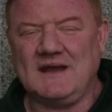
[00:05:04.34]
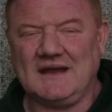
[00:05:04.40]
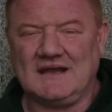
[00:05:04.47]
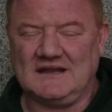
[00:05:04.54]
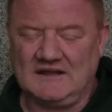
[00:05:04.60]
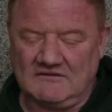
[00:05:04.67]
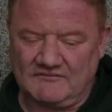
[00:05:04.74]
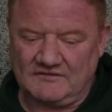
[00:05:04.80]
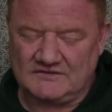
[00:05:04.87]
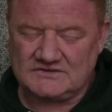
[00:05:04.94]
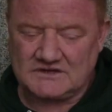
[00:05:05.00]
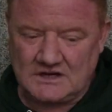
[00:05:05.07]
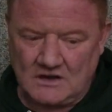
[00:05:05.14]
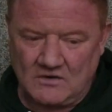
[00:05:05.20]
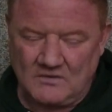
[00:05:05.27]
make a
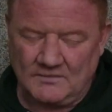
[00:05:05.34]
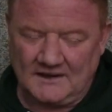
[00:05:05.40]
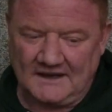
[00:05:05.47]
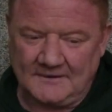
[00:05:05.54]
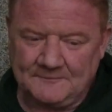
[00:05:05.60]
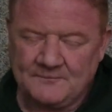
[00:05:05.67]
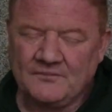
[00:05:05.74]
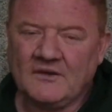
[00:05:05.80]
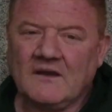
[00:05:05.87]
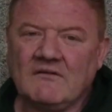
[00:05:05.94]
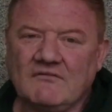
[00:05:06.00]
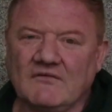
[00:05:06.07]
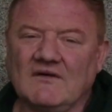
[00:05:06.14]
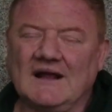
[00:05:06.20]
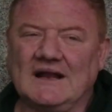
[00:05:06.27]
difference globally
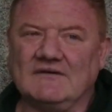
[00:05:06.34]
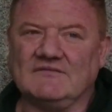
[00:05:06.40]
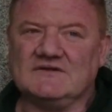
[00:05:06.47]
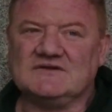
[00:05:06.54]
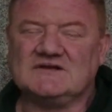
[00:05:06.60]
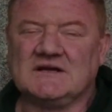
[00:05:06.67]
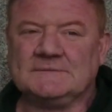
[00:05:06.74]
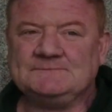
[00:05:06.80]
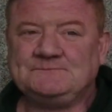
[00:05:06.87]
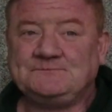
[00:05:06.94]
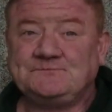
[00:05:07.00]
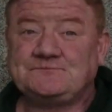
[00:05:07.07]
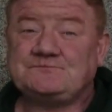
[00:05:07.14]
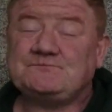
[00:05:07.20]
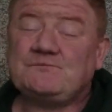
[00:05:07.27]
for elephants.
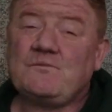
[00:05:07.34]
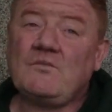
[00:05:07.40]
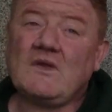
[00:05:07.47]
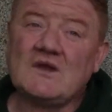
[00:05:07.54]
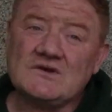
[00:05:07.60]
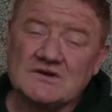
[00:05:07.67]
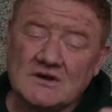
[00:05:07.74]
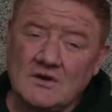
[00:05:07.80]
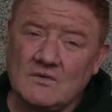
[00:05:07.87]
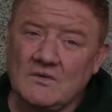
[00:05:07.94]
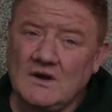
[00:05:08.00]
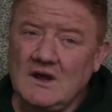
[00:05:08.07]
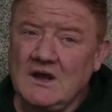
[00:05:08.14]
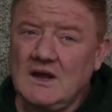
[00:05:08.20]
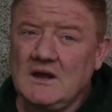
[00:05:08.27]

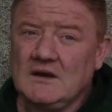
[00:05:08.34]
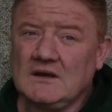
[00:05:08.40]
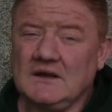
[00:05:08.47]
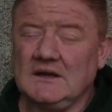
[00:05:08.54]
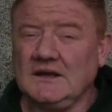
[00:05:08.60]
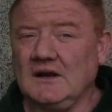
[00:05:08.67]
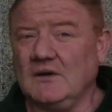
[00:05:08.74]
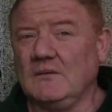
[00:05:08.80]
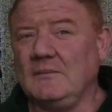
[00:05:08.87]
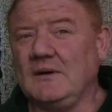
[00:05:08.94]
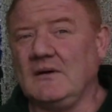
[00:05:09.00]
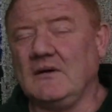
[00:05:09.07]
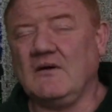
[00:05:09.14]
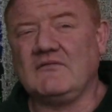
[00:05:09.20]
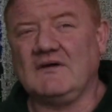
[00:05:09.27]
So, you know,
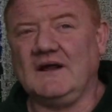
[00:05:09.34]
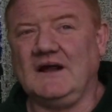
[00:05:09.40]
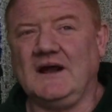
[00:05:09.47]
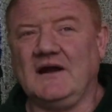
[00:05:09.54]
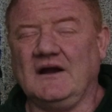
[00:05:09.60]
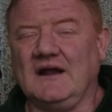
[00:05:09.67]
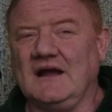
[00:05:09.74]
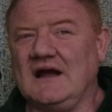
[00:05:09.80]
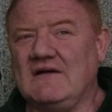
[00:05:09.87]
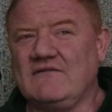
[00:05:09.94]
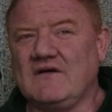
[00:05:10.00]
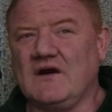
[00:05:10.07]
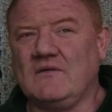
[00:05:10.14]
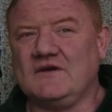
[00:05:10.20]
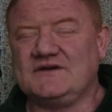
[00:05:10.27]
about over a year and a
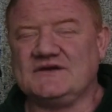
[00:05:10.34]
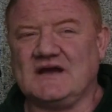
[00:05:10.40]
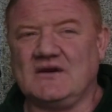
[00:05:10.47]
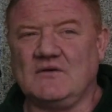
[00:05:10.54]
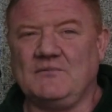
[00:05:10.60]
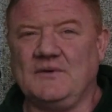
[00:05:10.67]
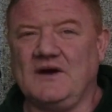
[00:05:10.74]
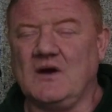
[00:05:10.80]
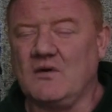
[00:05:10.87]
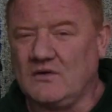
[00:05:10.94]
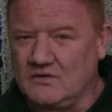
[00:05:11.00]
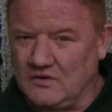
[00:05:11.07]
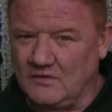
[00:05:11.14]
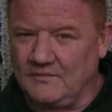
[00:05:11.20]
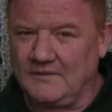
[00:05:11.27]
half ago, I set up my
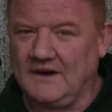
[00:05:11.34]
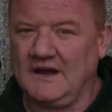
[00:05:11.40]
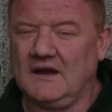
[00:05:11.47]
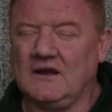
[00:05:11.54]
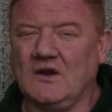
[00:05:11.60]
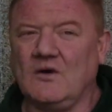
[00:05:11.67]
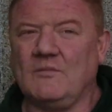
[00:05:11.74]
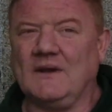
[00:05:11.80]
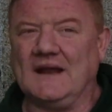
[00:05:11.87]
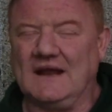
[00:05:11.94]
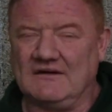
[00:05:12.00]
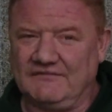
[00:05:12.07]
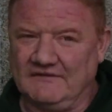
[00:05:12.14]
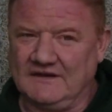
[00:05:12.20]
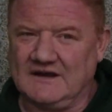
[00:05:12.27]
own company, Global
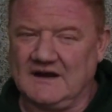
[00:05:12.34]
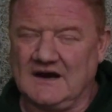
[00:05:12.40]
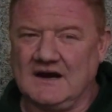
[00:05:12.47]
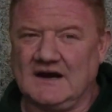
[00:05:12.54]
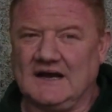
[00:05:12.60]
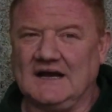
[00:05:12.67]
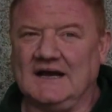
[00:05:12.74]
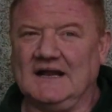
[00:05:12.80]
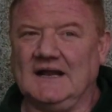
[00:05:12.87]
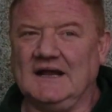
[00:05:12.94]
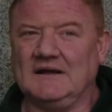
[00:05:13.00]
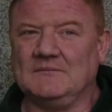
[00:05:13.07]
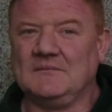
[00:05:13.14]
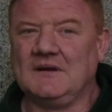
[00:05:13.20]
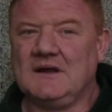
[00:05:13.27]
Elephant Care, and
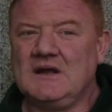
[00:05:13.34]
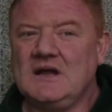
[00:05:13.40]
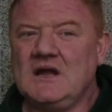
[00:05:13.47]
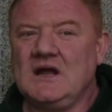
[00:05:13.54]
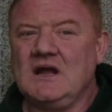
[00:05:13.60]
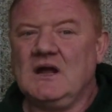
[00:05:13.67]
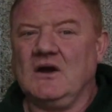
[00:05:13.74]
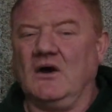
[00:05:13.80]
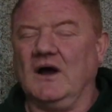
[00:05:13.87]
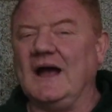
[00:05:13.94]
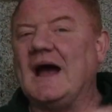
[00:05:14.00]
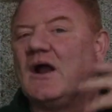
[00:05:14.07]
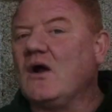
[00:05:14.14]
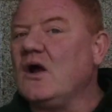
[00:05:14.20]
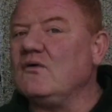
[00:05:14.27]

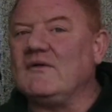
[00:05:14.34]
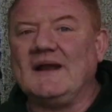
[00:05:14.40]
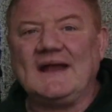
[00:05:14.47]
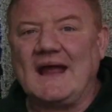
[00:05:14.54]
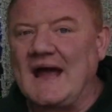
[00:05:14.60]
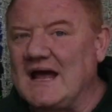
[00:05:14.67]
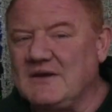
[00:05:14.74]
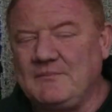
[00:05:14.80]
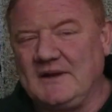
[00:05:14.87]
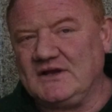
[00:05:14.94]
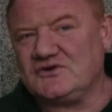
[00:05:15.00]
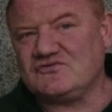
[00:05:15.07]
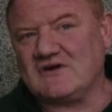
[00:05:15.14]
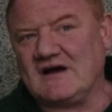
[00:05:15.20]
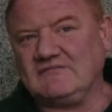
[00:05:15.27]
I had already had
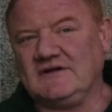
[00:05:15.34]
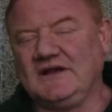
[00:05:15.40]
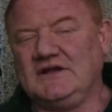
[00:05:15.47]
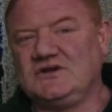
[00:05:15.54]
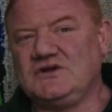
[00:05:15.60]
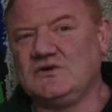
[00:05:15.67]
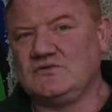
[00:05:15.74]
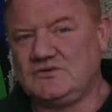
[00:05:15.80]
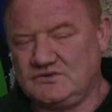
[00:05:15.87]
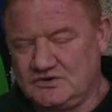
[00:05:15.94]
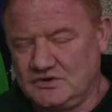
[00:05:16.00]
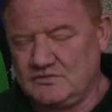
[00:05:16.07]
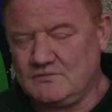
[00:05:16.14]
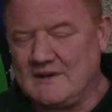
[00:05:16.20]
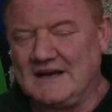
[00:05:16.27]
been traveling
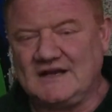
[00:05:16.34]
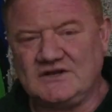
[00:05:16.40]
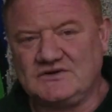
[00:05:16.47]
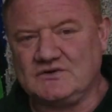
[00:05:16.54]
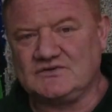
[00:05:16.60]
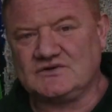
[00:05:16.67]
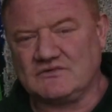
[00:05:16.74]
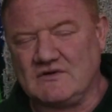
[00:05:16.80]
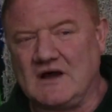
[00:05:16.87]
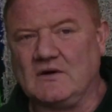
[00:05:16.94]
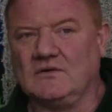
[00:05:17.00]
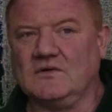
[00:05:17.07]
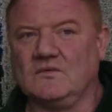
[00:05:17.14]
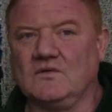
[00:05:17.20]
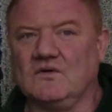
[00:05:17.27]
to many zoos
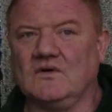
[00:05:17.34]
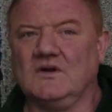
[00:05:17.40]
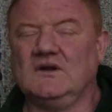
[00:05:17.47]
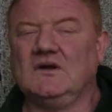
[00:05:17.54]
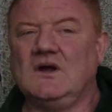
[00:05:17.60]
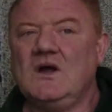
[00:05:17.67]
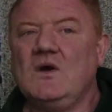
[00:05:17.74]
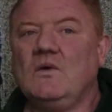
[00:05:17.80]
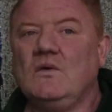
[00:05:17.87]
around the world